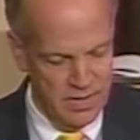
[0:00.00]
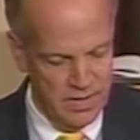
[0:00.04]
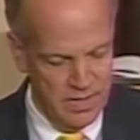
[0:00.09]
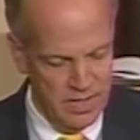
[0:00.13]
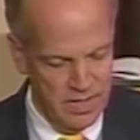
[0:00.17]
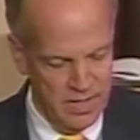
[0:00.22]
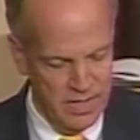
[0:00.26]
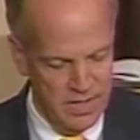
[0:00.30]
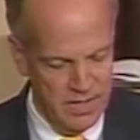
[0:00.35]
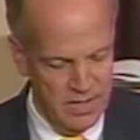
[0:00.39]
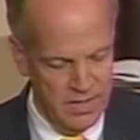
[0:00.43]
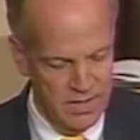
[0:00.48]

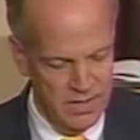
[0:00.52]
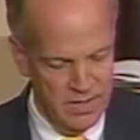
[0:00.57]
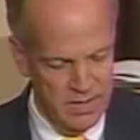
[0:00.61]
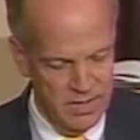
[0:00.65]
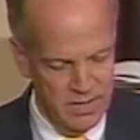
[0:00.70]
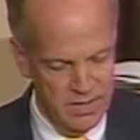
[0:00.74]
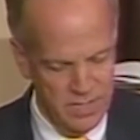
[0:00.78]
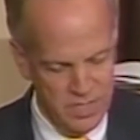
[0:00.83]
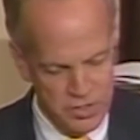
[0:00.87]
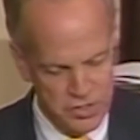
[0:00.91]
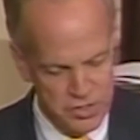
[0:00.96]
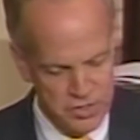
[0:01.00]
In
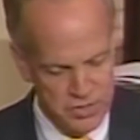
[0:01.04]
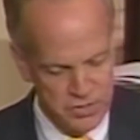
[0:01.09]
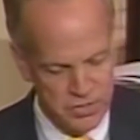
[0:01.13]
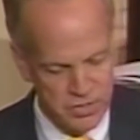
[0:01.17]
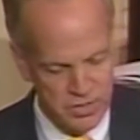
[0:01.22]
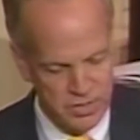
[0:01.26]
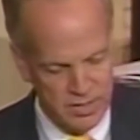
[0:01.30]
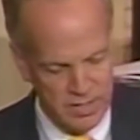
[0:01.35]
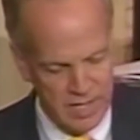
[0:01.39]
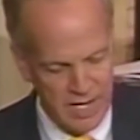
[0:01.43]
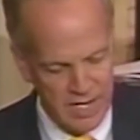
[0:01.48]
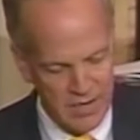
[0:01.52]
addition
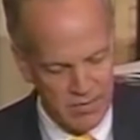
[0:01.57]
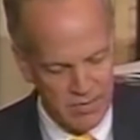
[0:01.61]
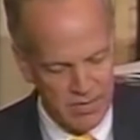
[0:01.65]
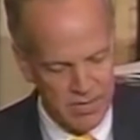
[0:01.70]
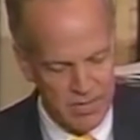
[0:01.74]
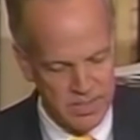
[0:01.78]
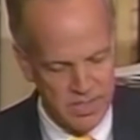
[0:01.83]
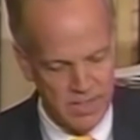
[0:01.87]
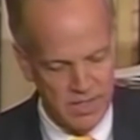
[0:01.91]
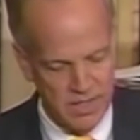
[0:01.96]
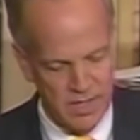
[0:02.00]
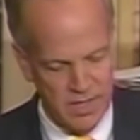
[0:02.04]
to
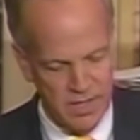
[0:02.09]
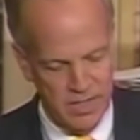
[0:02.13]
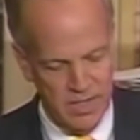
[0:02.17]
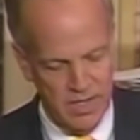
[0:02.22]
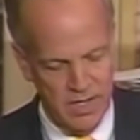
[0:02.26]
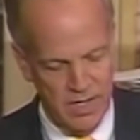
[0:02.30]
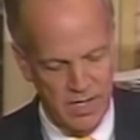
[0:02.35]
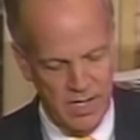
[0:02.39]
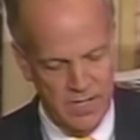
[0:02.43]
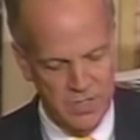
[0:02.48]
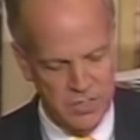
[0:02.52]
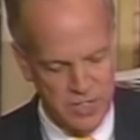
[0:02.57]
catering to
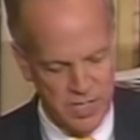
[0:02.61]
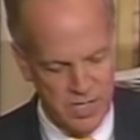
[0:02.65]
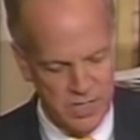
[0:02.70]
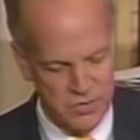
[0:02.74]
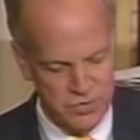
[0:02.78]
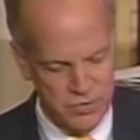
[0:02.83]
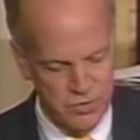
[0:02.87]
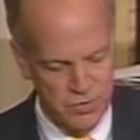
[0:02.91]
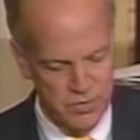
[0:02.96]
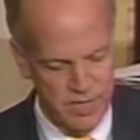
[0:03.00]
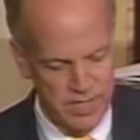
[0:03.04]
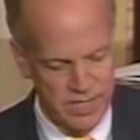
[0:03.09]

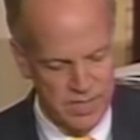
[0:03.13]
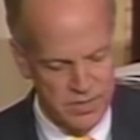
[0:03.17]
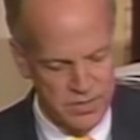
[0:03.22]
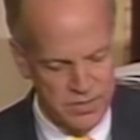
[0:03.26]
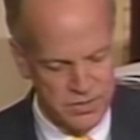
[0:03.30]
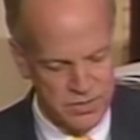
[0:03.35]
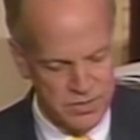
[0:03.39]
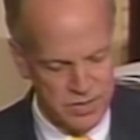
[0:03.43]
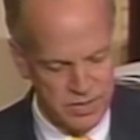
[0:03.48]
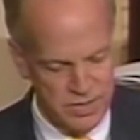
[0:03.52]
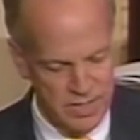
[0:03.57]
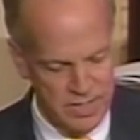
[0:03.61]

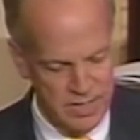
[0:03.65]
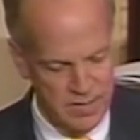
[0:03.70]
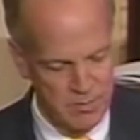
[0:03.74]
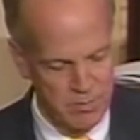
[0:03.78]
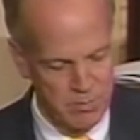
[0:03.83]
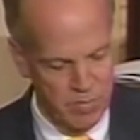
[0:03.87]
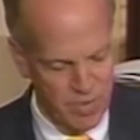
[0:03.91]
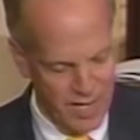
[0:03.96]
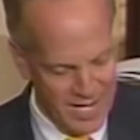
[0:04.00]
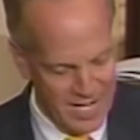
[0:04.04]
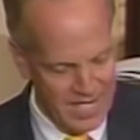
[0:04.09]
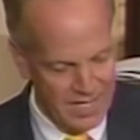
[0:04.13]
HSUS, in
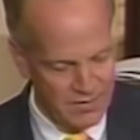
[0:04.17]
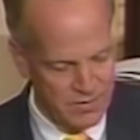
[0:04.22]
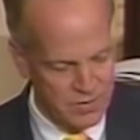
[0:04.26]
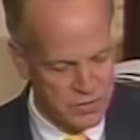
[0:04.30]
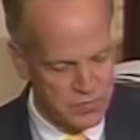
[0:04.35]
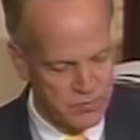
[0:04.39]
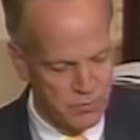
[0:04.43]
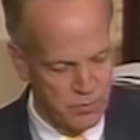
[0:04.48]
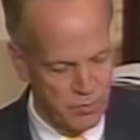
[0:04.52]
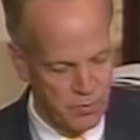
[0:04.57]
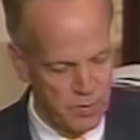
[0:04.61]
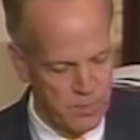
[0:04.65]
planning
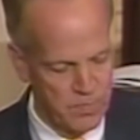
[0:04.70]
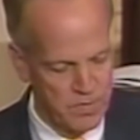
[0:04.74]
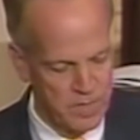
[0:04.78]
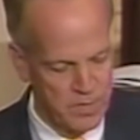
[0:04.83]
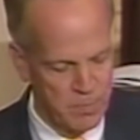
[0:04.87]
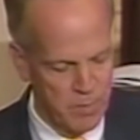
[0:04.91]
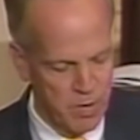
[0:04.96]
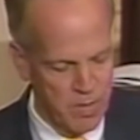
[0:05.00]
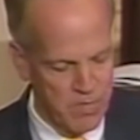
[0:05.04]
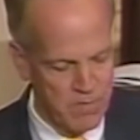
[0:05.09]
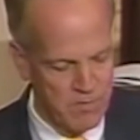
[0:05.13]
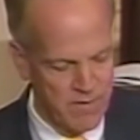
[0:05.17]
this forum, the
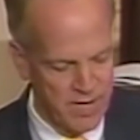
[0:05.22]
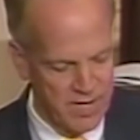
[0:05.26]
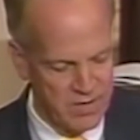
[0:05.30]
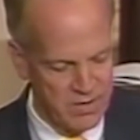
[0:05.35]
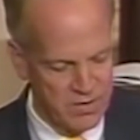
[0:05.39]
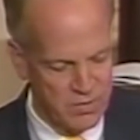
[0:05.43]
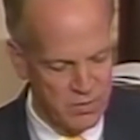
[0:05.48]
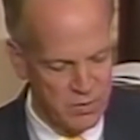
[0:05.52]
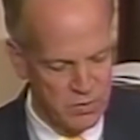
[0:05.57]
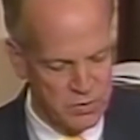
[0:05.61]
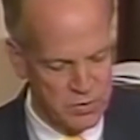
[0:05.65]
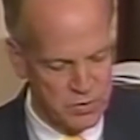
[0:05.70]
Department of
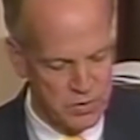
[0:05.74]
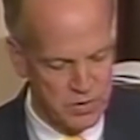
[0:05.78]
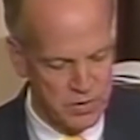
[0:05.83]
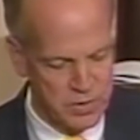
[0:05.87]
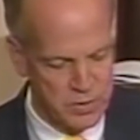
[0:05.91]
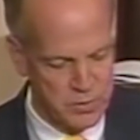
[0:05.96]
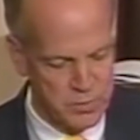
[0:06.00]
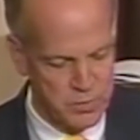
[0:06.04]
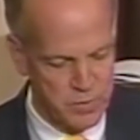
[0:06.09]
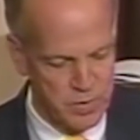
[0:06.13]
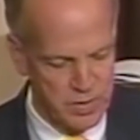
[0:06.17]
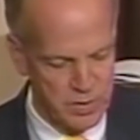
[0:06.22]
Agriculture
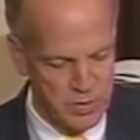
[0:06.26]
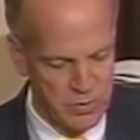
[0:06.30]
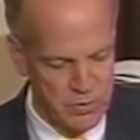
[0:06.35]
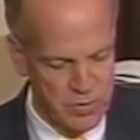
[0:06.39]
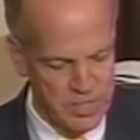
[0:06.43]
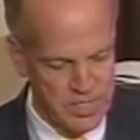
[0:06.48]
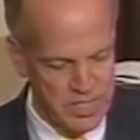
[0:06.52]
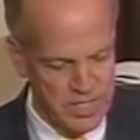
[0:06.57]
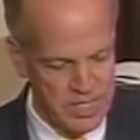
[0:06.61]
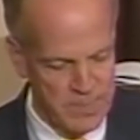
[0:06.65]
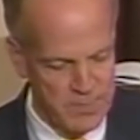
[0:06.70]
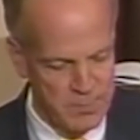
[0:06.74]
is
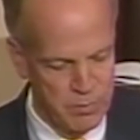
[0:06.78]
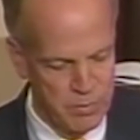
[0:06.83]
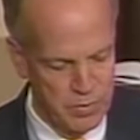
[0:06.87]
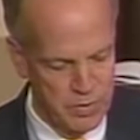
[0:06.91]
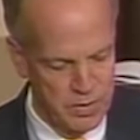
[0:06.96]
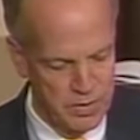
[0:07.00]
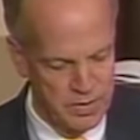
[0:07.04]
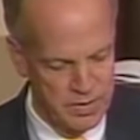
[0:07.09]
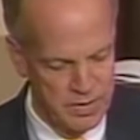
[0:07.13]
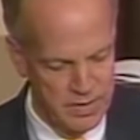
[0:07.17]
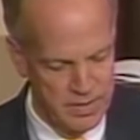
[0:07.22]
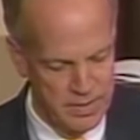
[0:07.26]
precluding
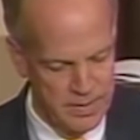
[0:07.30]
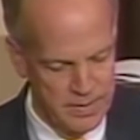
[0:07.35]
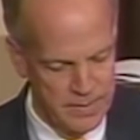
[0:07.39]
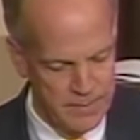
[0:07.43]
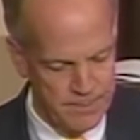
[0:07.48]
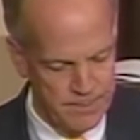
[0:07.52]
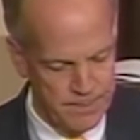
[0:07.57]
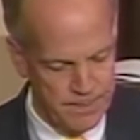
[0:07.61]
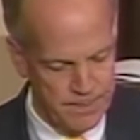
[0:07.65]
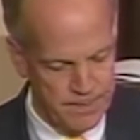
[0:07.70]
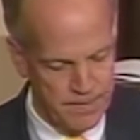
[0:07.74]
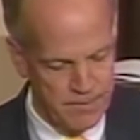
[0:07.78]
input
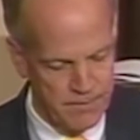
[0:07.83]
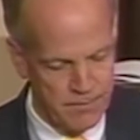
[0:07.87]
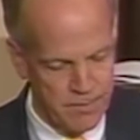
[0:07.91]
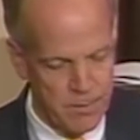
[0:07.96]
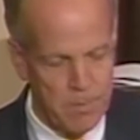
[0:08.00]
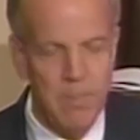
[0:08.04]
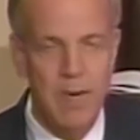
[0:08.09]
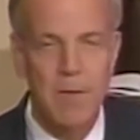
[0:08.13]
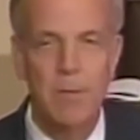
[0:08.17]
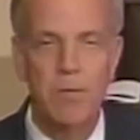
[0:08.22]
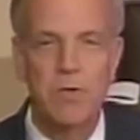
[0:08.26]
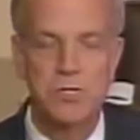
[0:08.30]

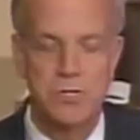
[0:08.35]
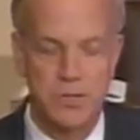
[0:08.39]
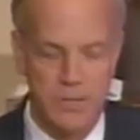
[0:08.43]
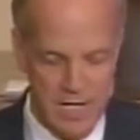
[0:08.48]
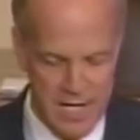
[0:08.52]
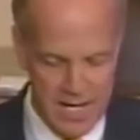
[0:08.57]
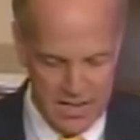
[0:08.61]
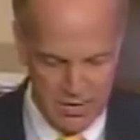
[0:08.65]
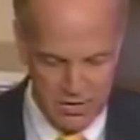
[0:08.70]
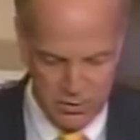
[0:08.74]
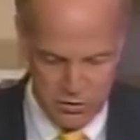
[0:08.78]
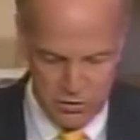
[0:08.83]
from members of
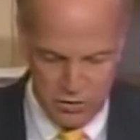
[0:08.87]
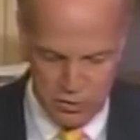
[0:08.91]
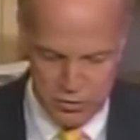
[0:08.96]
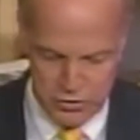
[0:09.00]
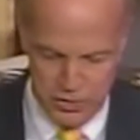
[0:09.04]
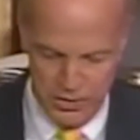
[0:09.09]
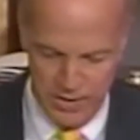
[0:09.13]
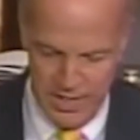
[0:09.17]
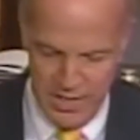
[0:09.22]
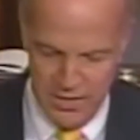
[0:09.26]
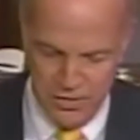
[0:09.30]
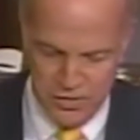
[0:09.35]
the
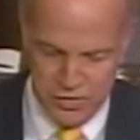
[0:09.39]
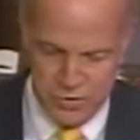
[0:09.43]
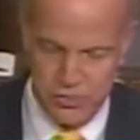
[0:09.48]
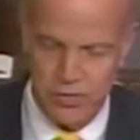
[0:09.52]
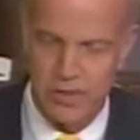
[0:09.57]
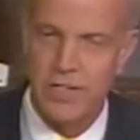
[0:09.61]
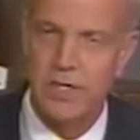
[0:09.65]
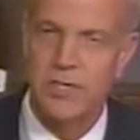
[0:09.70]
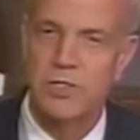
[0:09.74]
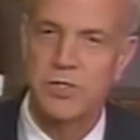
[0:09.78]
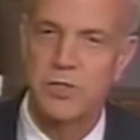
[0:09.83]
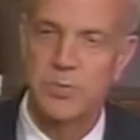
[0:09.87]
agricultural
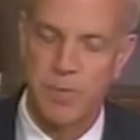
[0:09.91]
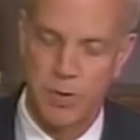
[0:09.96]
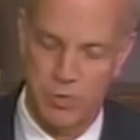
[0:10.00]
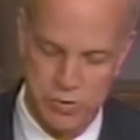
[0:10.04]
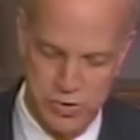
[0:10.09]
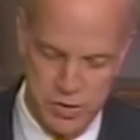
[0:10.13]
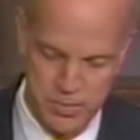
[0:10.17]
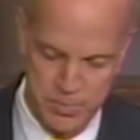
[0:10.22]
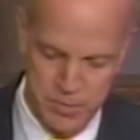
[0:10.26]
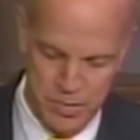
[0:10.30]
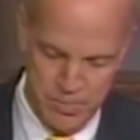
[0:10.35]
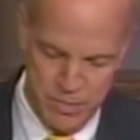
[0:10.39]
industry it is
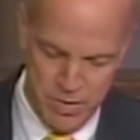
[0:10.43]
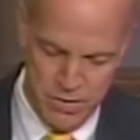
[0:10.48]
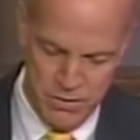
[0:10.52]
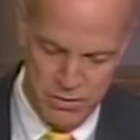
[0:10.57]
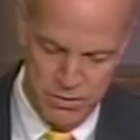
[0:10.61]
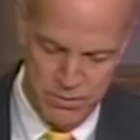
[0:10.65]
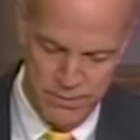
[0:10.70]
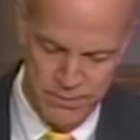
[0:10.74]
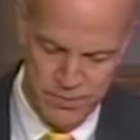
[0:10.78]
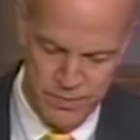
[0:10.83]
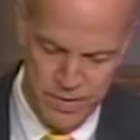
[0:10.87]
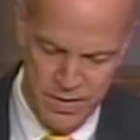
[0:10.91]
supposed to
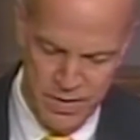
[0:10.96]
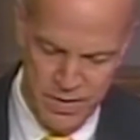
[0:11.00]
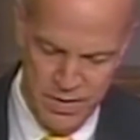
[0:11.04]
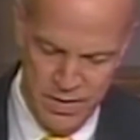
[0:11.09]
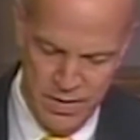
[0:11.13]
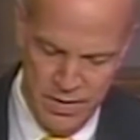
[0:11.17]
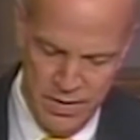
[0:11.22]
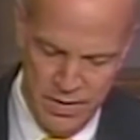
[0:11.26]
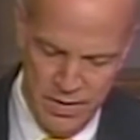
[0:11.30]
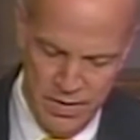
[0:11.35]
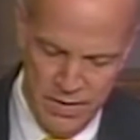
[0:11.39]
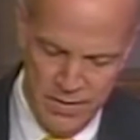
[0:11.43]
promote.
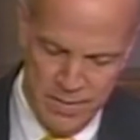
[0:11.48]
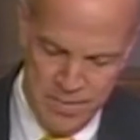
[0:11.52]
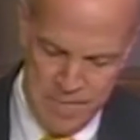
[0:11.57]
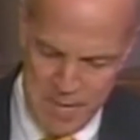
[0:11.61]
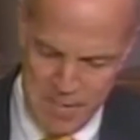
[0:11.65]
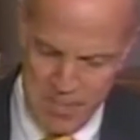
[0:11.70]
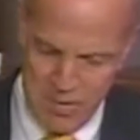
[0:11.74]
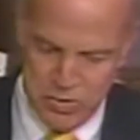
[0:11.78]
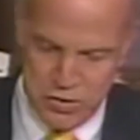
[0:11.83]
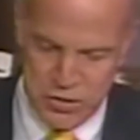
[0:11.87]
The memo